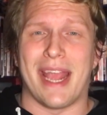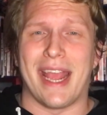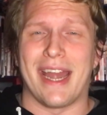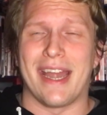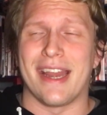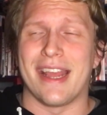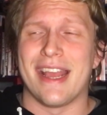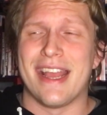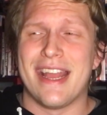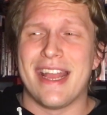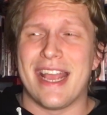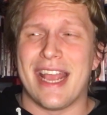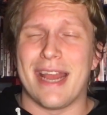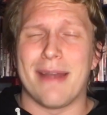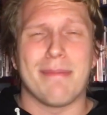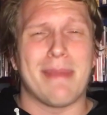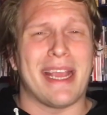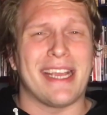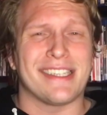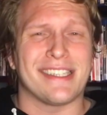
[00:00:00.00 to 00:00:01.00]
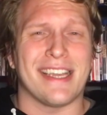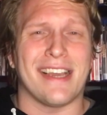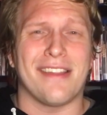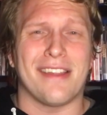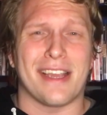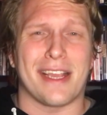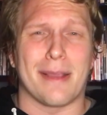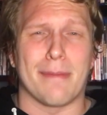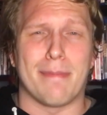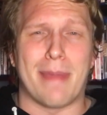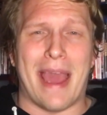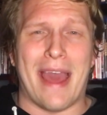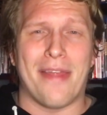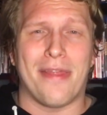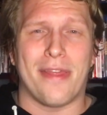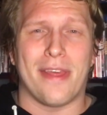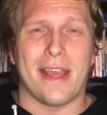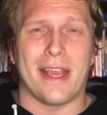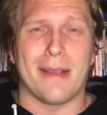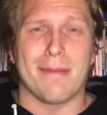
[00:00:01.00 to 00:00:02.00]
and it may sound like a
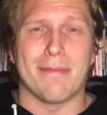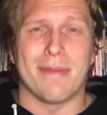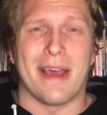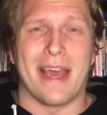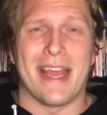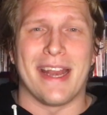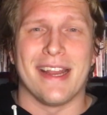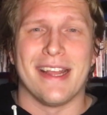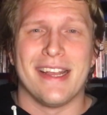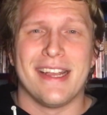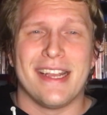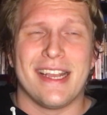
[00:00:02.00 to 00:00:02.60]
bad thing, but